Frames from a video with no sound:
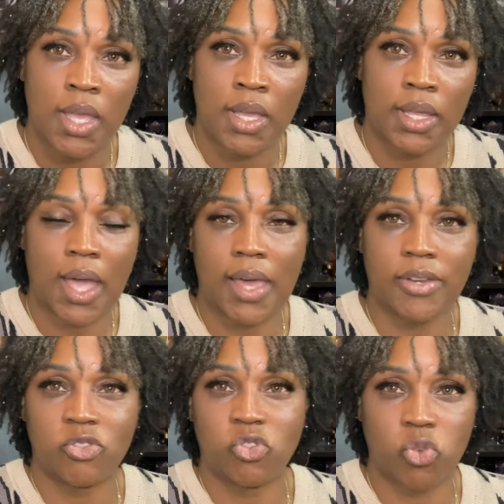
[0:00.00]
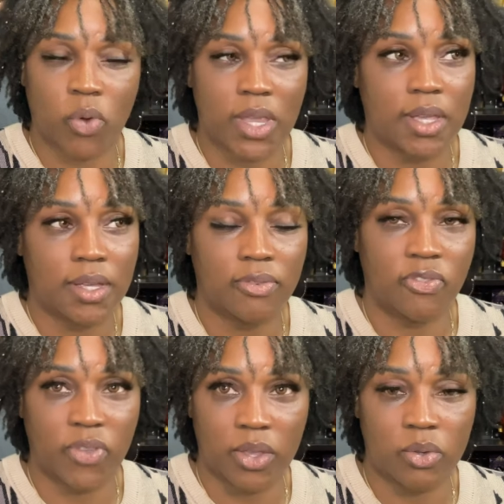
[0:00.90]
kind of
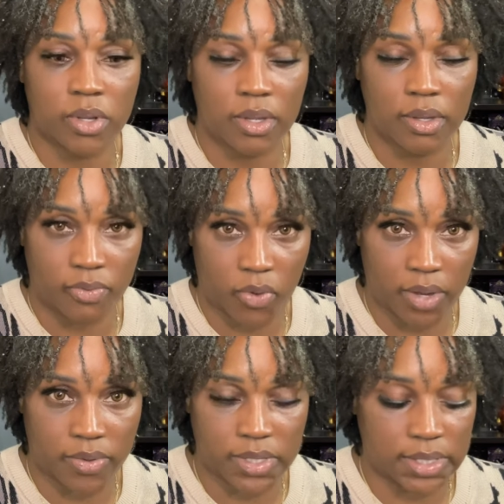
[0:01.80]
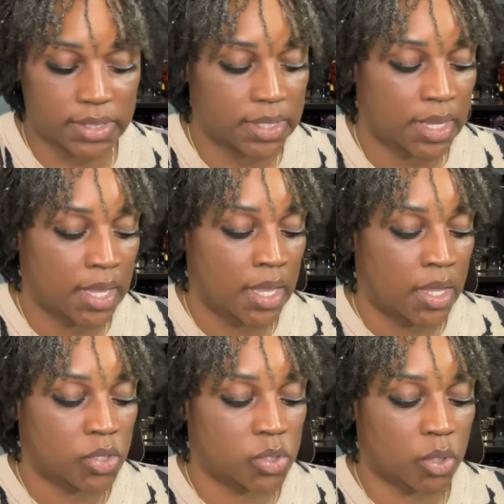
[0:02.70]
drink-filled fragrances.
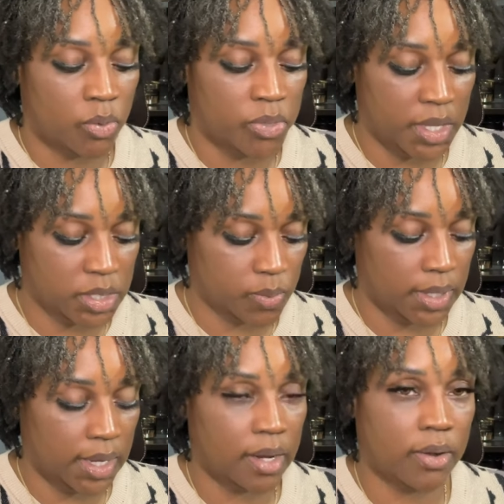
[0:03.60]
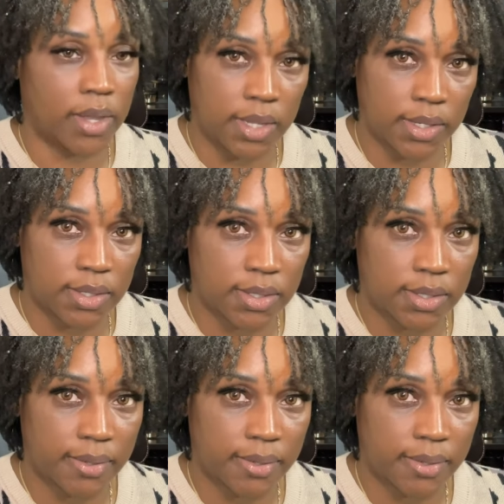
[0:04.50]
So this one here is